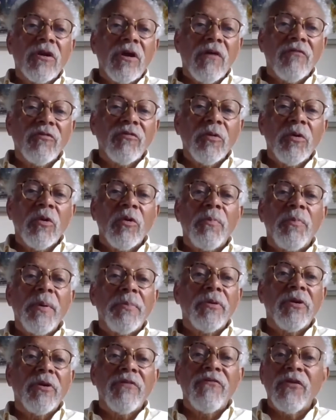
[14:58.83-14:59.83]
comfortable,
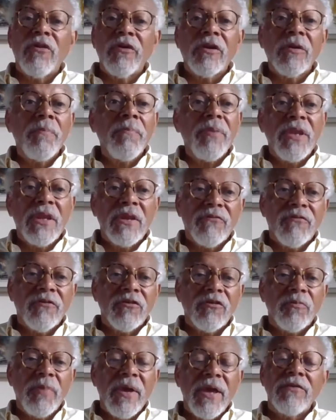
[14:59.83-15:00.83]
people don't feel they're competing for
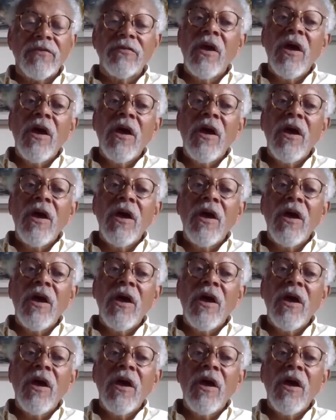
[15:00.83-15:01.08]
space.